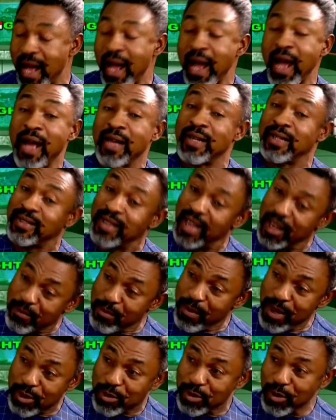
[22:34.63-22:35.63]
and take
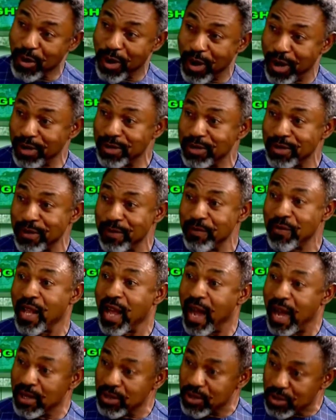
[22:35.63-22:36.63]
me to court
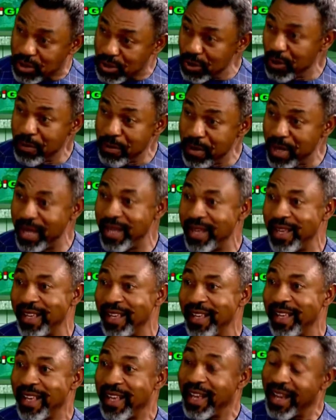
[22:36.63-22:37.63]
and sue me
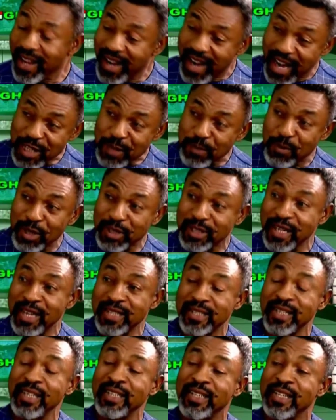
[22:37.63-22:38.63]
in as much
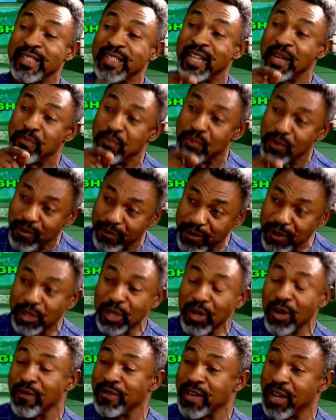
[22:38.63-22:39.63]
as it is a
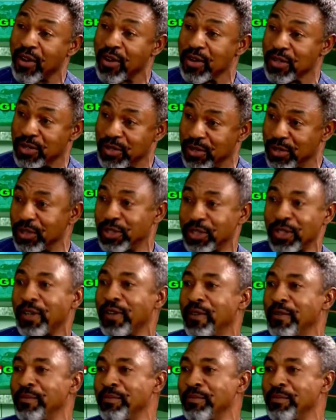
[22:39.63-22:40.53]
provision of the Constitution.